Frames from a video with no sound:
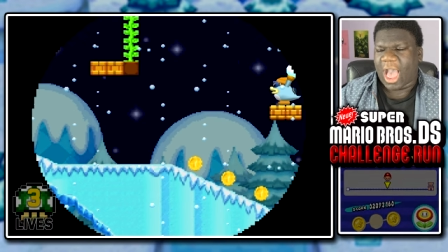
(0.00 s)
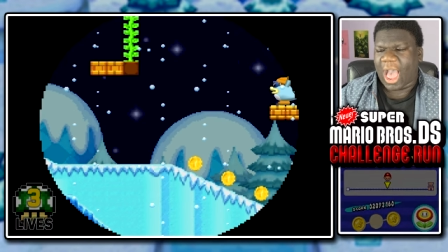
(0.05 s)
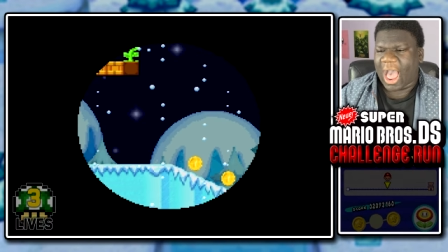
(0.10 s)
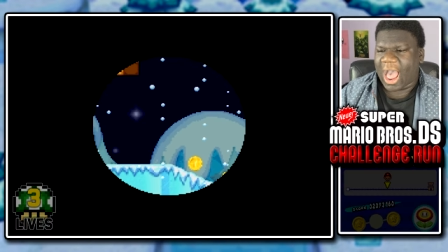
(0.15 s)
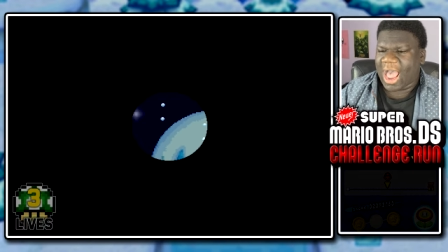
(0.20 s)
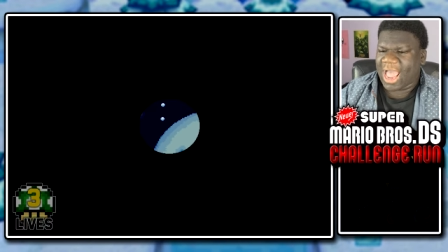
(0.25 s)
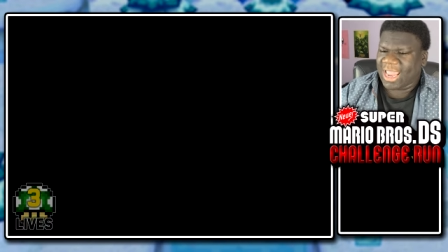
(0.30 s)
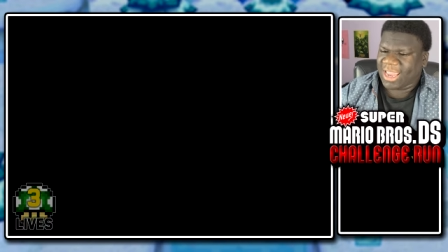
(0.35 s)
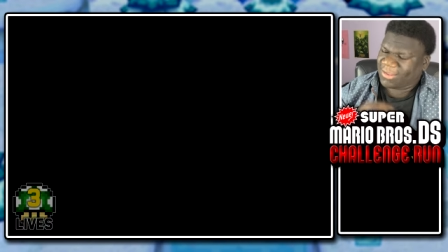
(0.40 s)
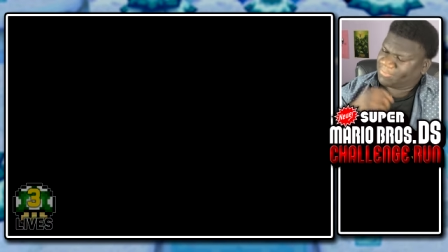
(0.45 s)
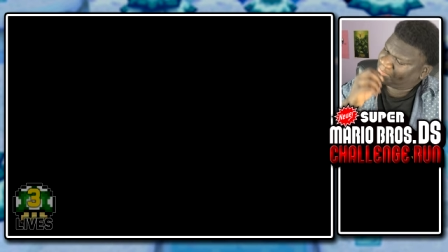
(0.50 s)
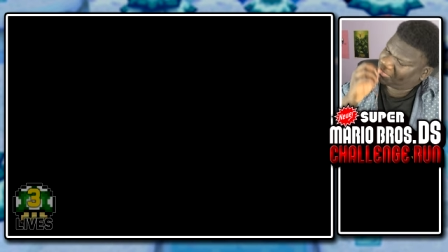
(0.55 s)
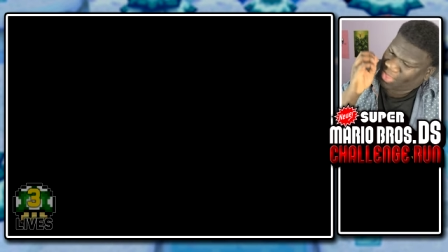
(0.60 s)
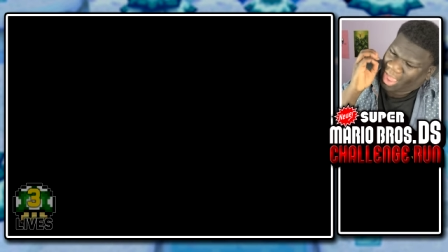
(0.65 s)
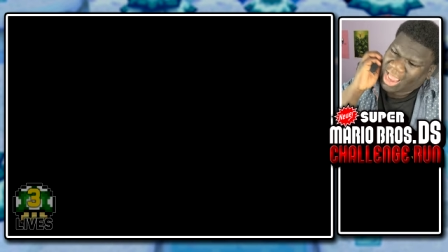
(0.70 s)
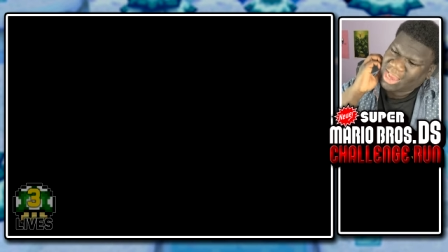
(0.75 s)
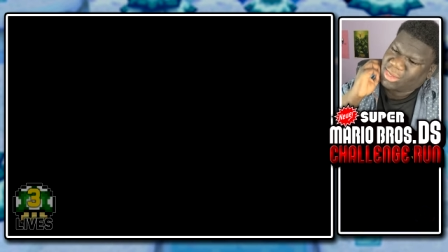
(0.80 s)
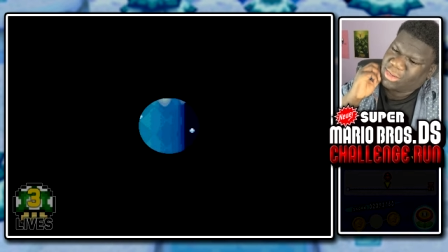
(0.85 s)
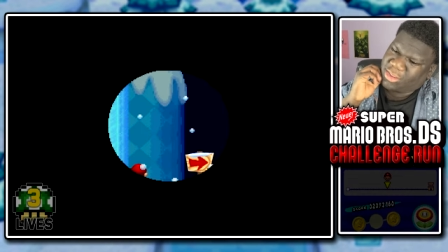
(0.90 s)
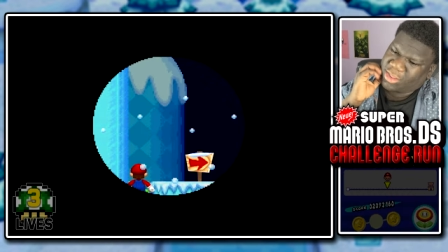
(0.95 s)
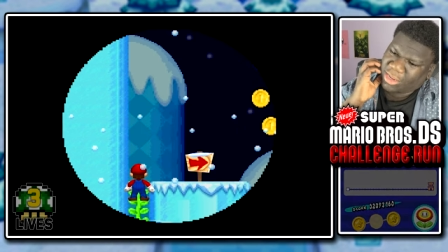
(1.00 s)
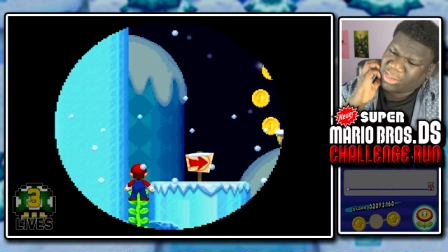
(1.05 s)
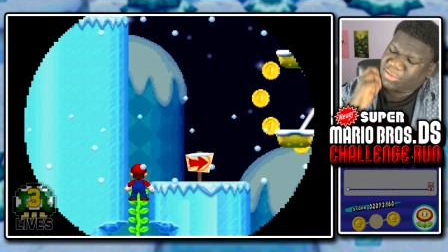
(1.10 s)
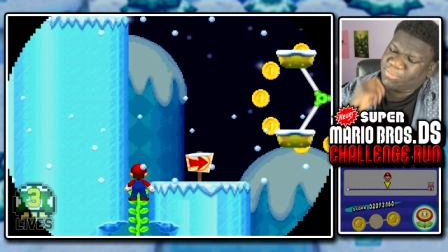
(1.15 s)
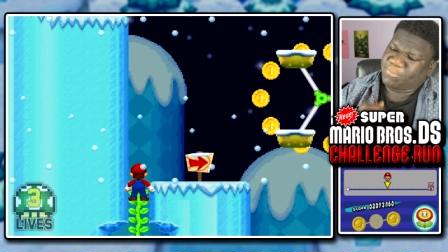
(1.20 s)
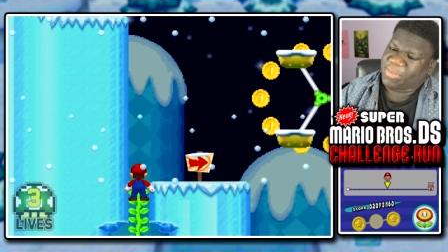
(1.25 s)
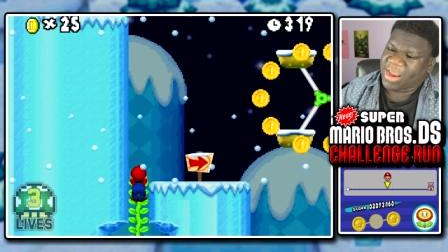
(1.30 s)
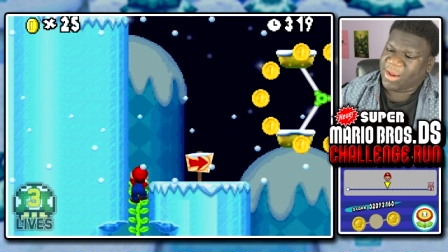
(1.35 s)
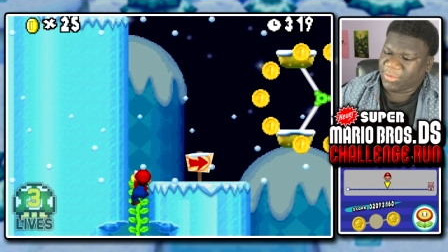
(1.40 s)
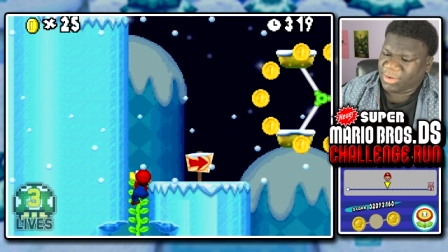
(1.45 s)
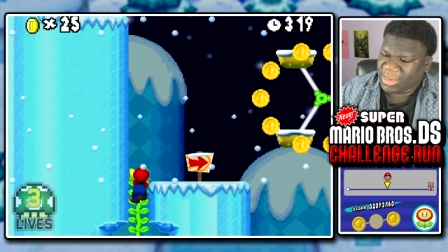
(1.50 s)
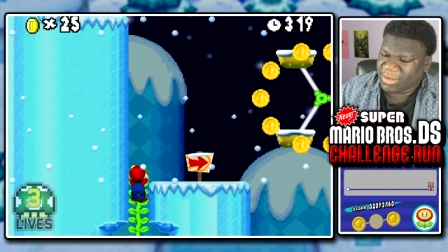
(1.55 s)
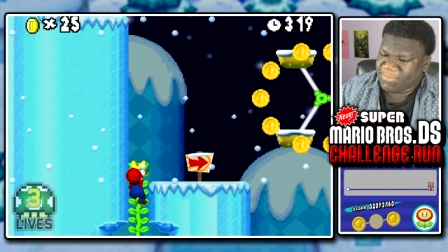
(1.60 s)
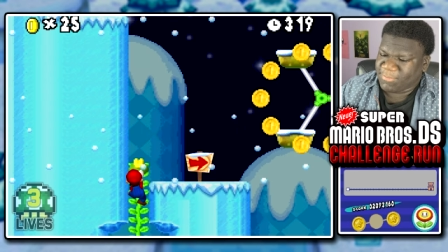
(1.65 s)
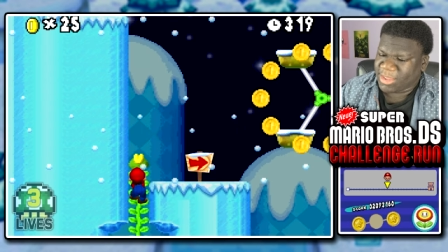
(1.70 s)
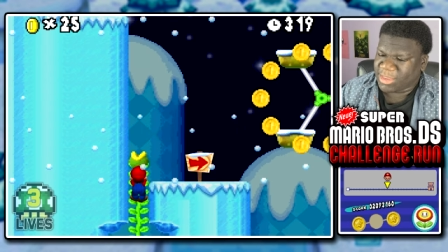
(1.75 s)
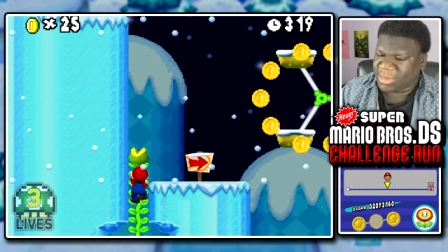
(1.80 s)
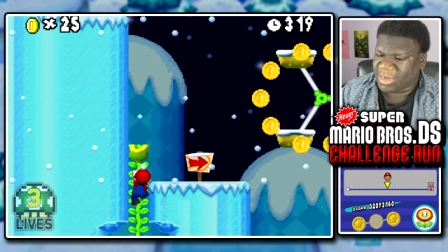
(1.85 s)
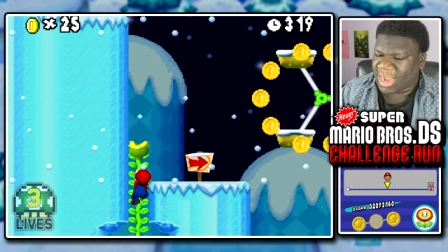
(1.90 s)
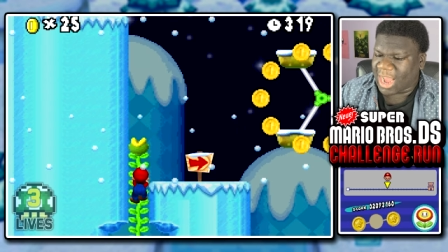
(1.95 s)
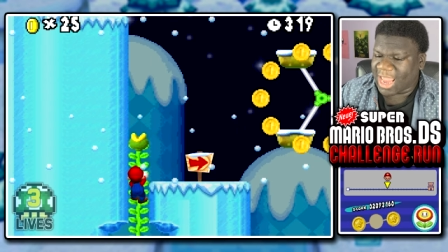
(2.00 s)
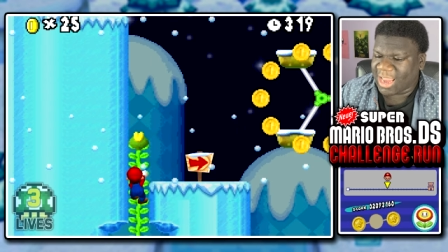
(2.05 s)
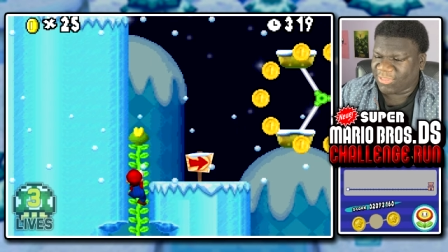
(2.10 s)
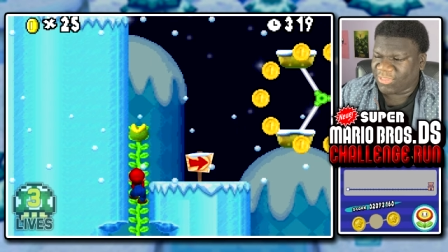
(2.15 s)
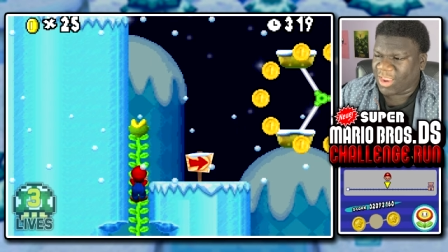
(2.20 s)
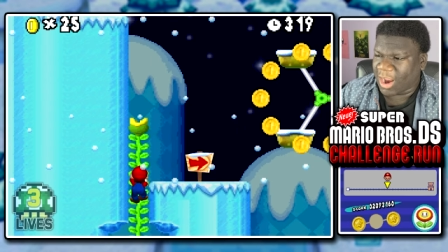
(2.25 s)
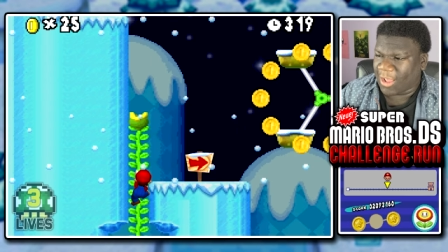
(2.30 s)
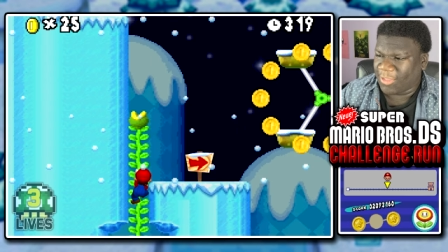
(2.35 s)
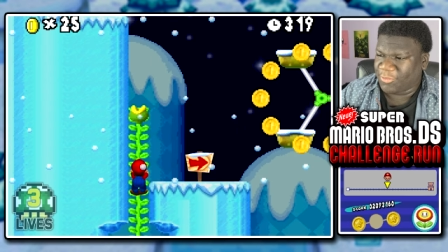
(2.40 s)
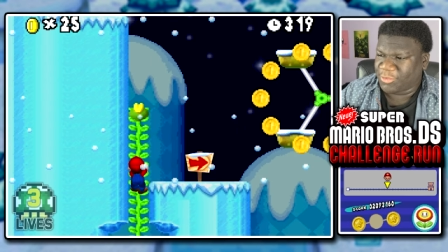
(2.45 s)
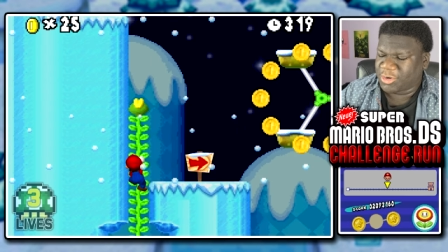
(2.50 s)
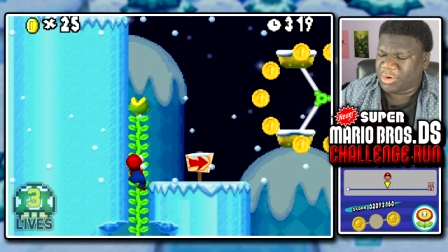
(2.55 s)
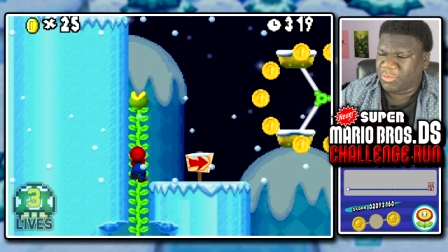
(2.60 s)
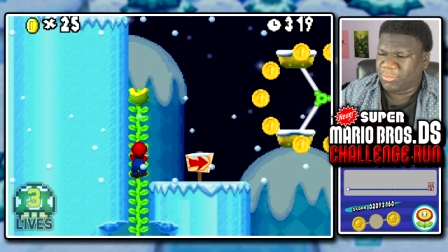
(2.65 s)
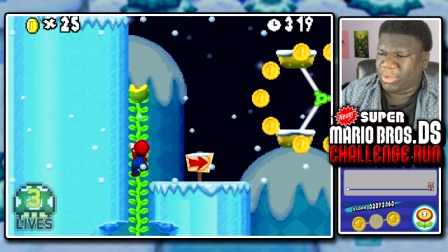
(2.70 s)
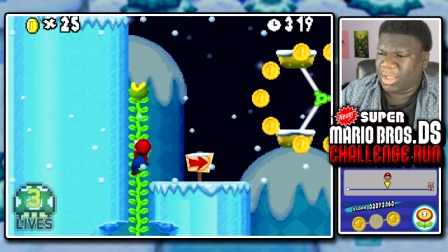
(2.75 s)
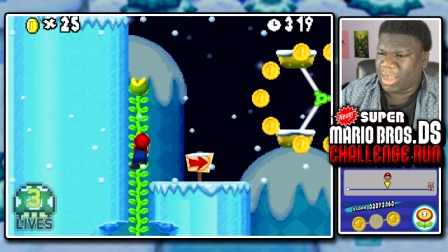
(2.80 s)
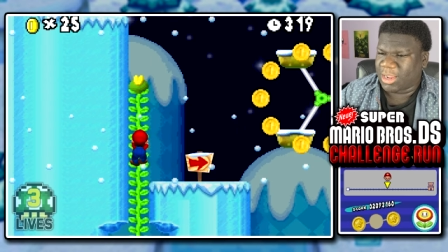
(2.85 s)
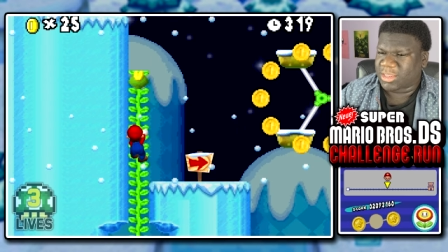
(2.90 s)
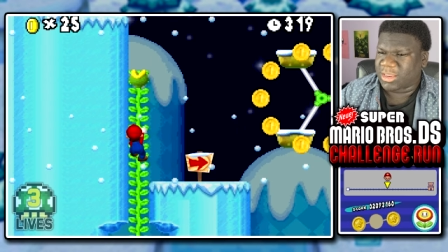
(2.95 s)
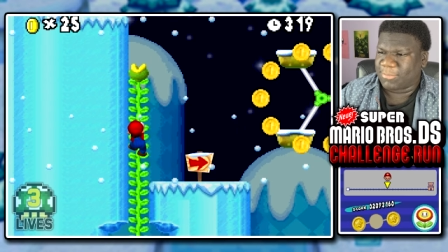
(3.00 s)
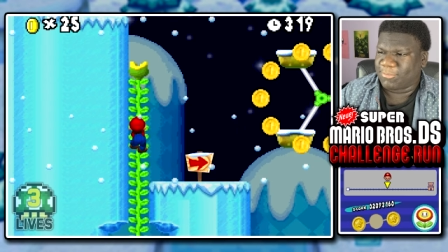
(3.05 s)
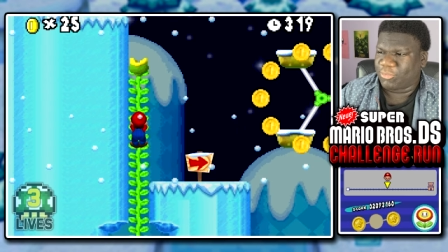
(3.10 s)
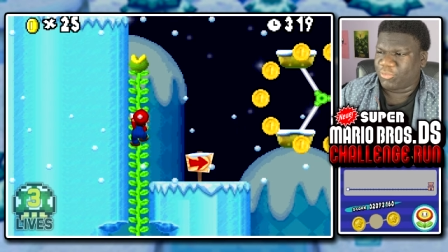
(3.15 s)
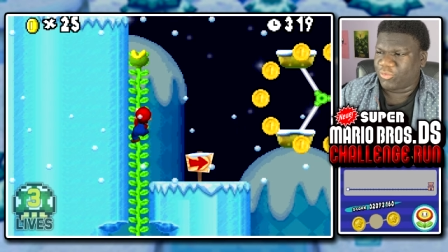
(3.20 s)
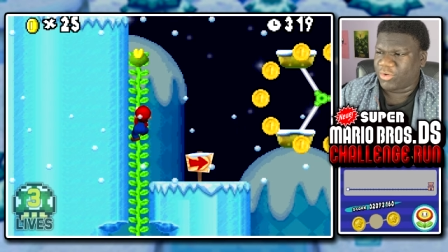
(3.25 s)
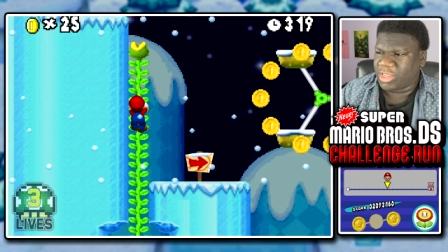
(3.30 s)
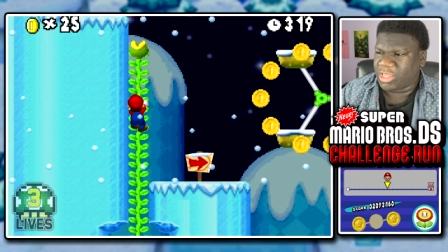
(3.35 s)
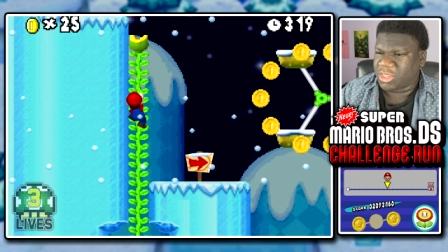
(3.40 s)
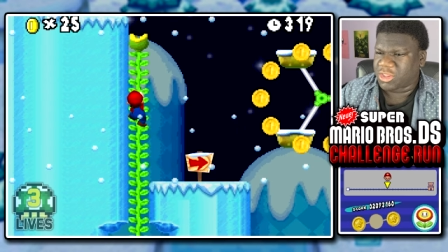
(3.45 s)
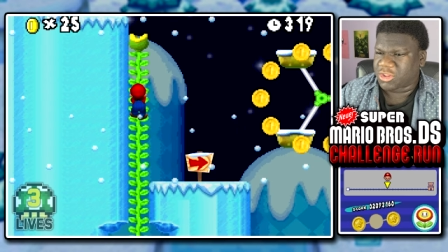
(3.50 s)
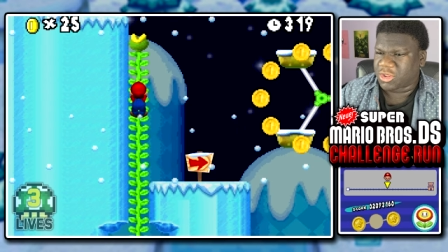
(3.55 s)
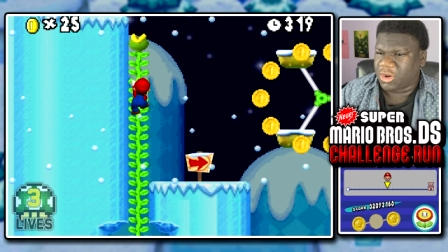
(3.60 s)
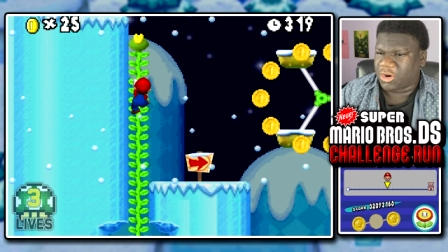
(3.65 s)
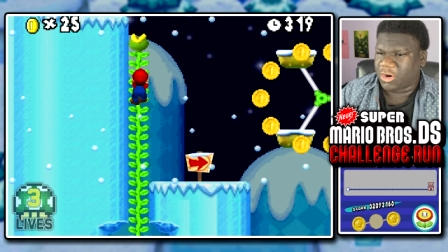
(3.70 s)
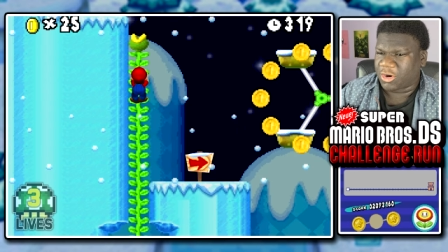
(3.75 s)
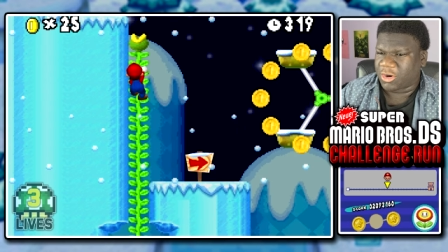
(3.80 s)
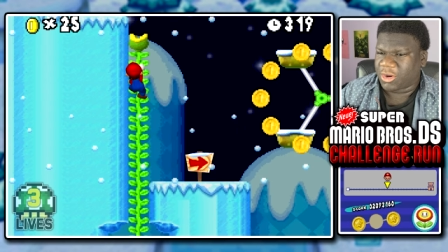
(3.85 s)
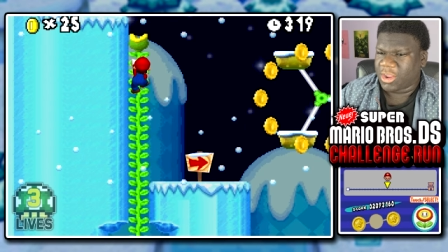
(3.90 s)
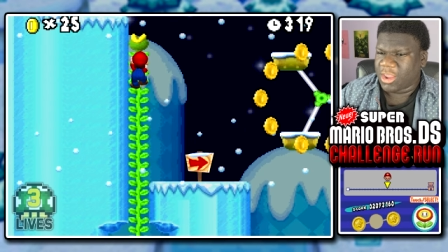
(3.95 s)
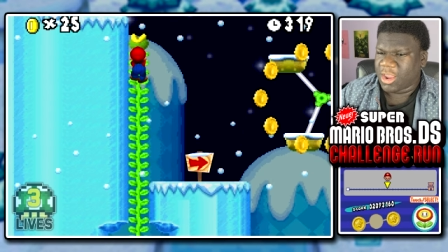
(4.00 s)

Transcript: I I just barely missed it. I hit the other two blocks, I'm pretty sure.